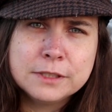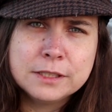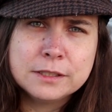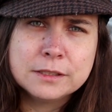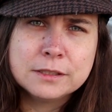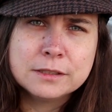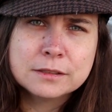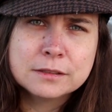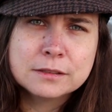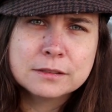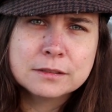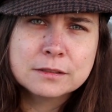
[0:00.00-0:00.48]
of
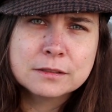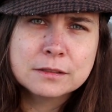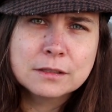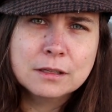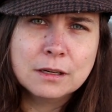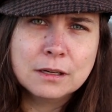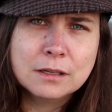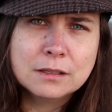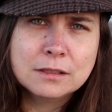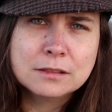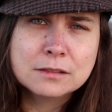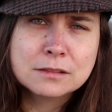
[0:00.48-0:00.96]
Venus,
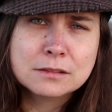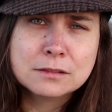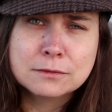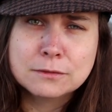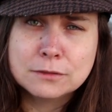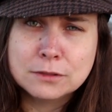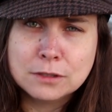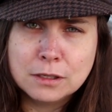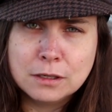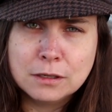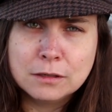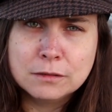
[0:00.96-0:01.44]
goddess
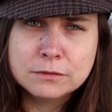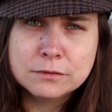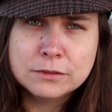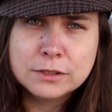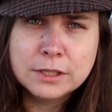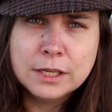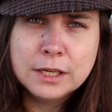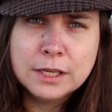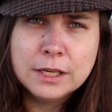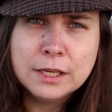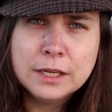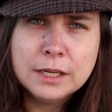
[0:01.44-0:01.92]
of love.
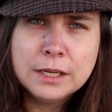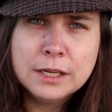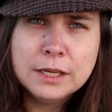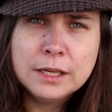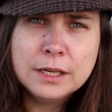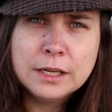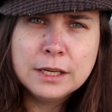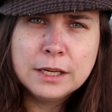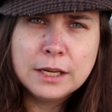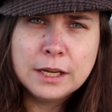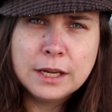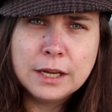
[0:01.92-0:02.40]

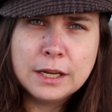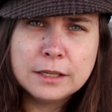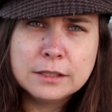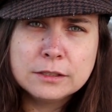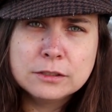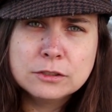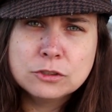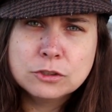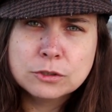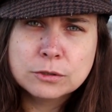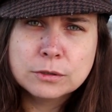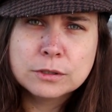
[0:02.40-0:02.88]

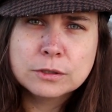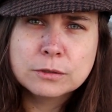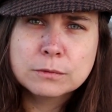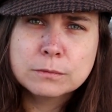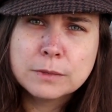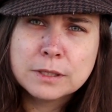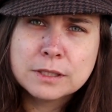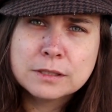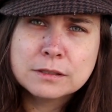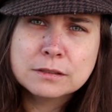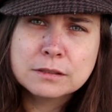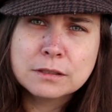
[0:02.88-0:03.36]
And during the
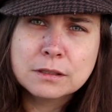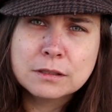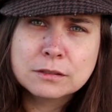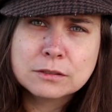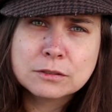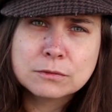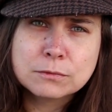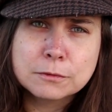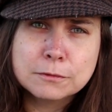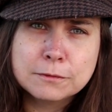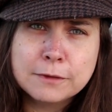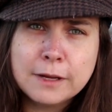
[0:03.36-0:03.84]

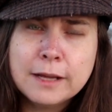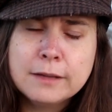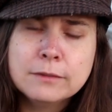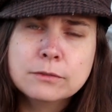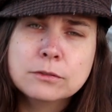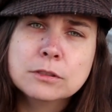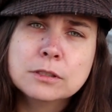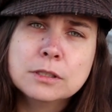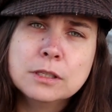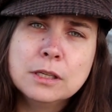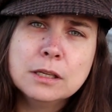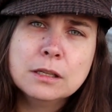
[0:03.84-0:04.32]
Renaissance
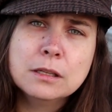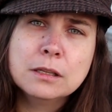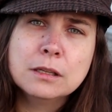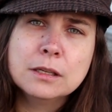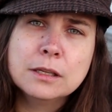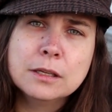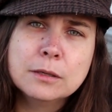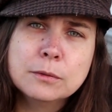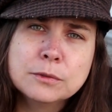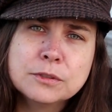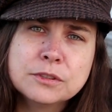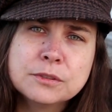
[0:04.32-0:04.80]
revival in
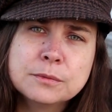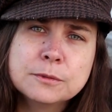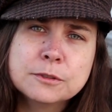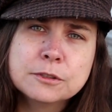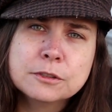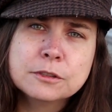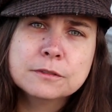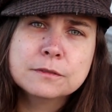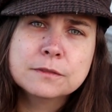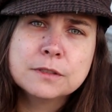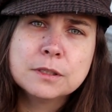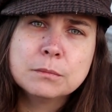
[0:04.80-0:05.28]
Italy, it was
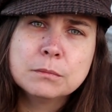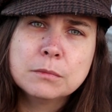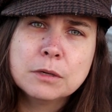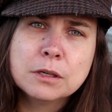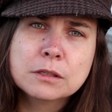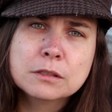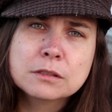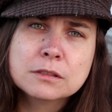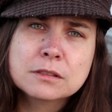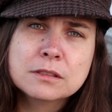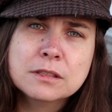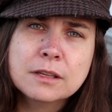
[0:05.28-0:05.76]
observed that
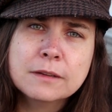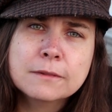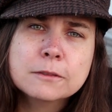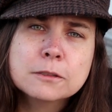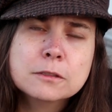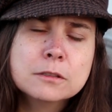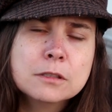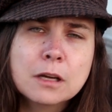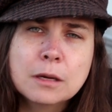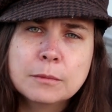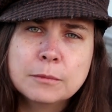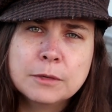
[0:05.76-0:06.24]
Mars
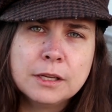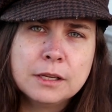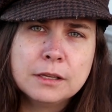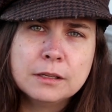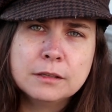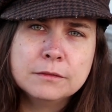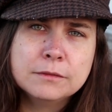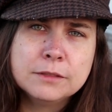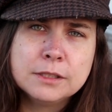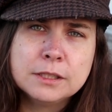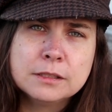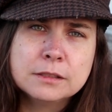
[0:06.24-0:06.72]
never
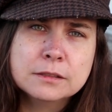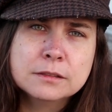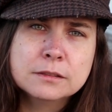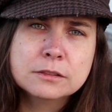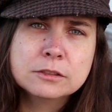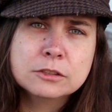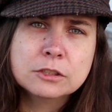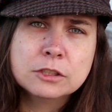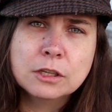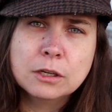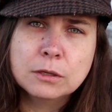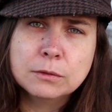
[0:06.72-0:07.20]
dominated
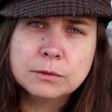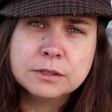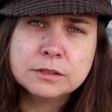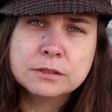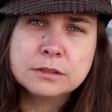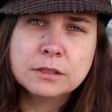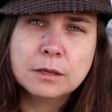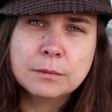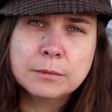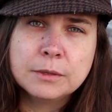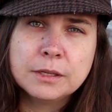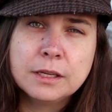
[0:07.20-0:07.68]
Venus, she
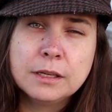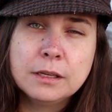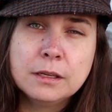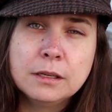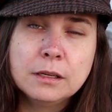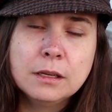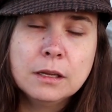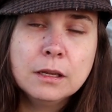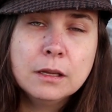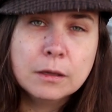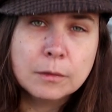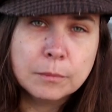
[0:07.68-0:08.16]
always
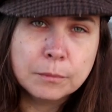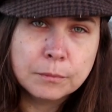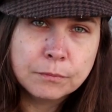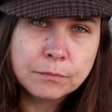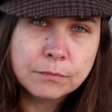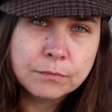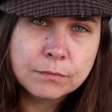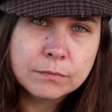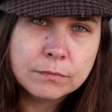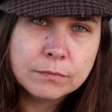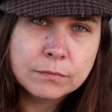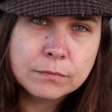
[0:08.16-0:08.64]
dominated him.
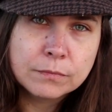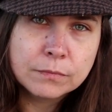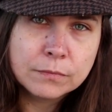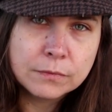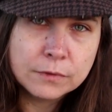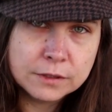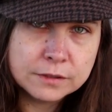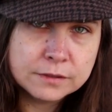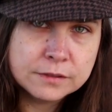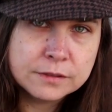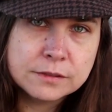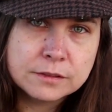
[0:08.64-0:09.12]

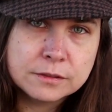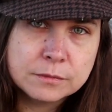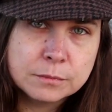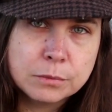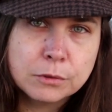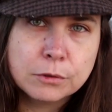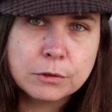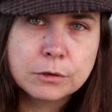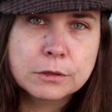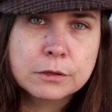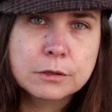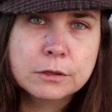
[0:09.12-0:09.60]
This is
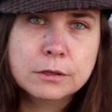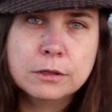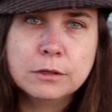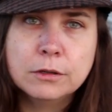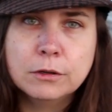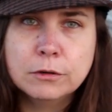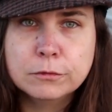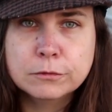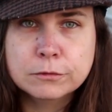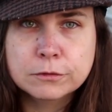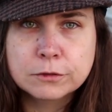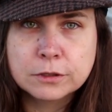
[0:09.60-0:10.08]
important to
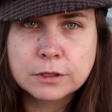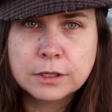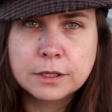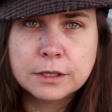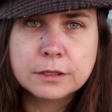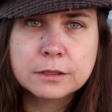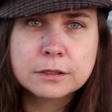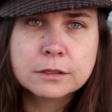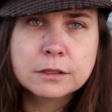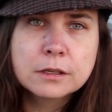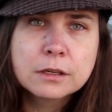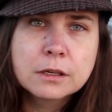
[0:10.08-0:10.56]
note for
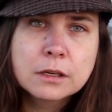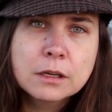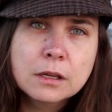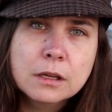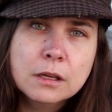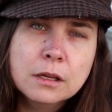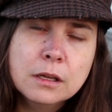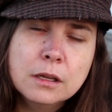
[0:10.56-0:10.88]
later.